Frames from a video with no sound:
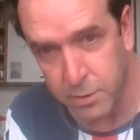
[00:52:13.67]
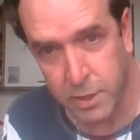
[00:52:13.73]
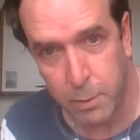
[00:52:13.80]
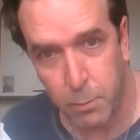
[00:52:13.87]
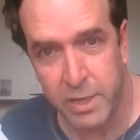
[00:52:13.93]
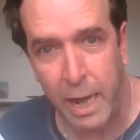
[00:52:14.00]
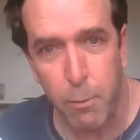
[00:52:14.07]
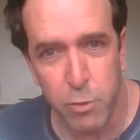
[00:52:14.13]
see
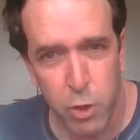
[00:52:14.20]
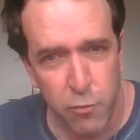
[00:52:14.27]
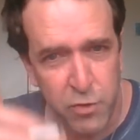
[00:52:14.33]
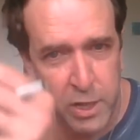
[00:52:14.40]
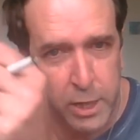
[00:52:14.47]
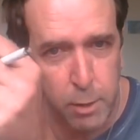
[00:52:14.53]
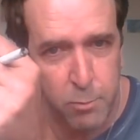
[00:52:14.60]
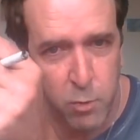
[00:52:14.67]
what that will do for
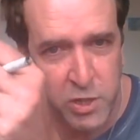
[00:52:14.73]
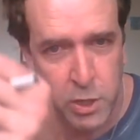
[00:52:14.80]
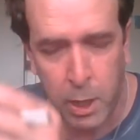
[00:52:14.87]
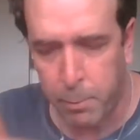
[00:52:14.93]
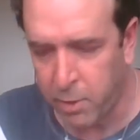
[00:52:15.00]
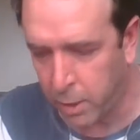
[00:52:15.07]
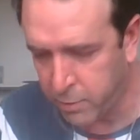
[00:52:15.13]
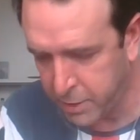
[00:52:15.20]
the human race a
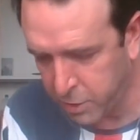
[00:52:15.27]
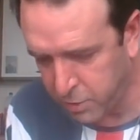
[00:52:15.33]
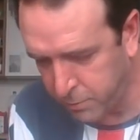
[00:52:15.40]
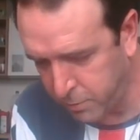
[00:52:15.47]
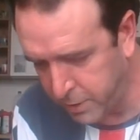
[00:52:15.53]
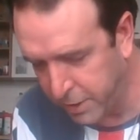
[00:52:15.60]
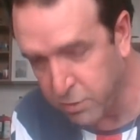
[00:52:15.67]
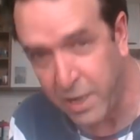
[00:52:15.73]
couple hundred
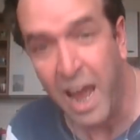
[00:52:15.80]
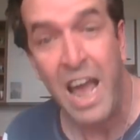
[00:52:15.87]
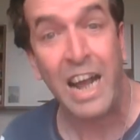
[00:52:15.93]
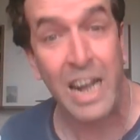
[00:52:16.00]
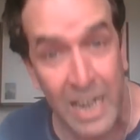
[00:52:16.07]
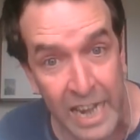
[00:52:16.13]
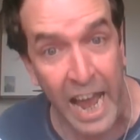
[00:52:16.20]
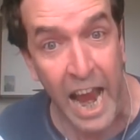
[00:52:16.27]
years now.
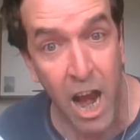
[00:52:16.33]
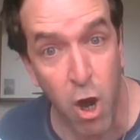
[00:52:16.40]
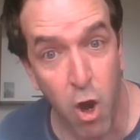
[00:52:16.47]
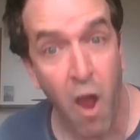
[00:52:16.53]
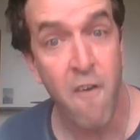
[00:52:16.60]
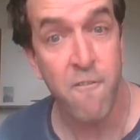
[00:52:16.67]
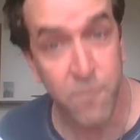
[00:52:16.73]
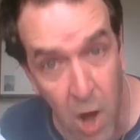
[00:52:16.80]

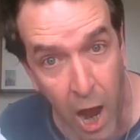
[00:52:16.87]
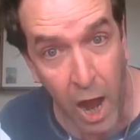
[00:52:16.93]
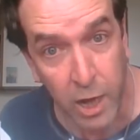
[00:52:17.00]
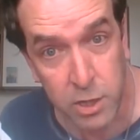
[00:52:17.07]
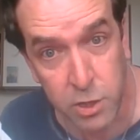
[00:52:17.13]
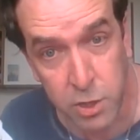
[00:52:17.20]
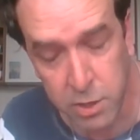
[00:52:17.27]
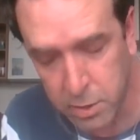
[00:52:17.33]
Claire
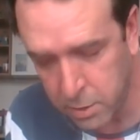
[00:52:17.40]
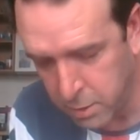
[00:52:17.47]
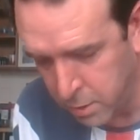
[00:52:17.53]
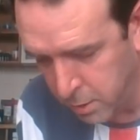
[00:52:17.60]
Fox.